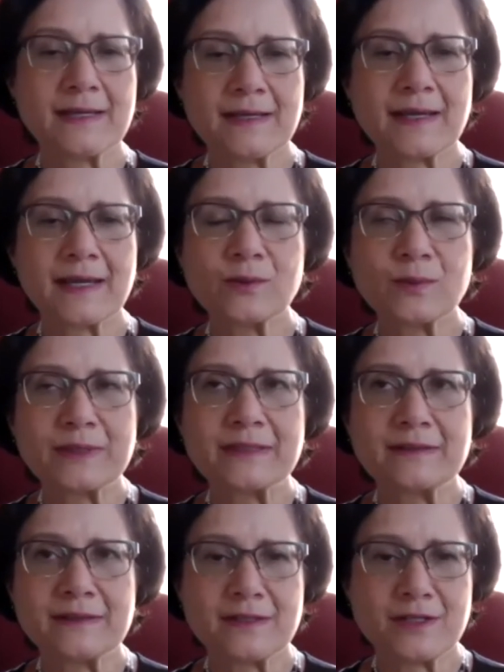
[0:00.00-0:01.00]
And within
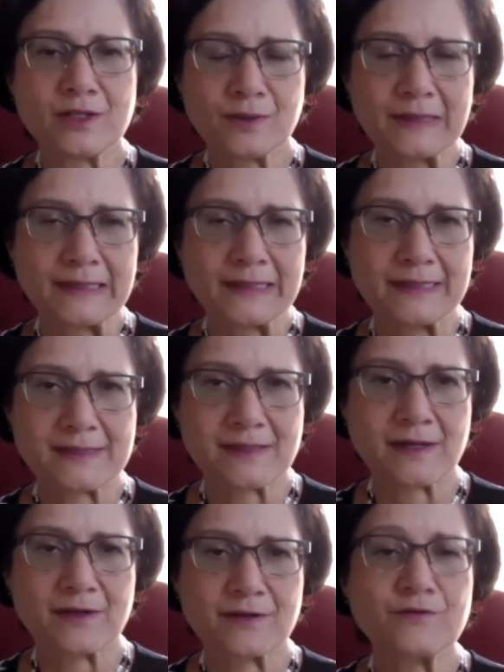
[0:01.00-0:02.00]
the nucleus
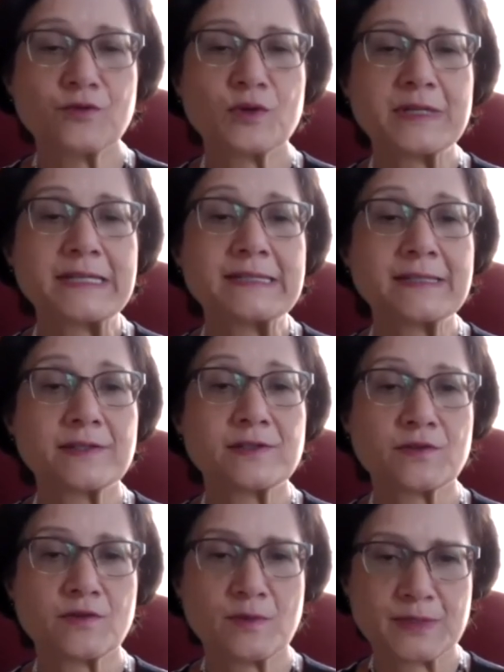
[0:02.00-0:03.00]
are 46
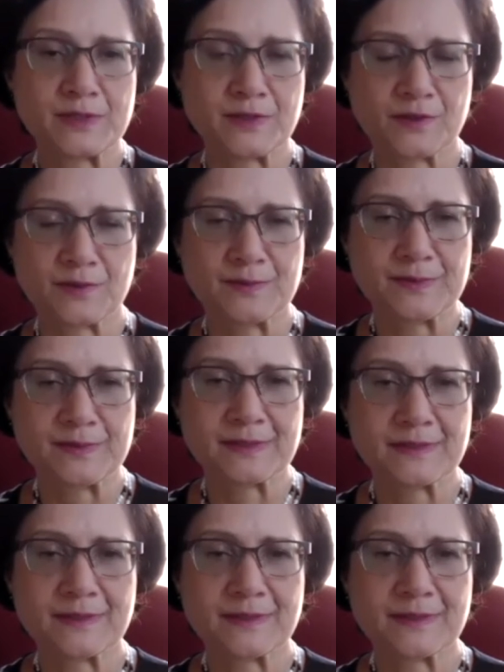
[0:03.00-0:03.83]
chromosomes.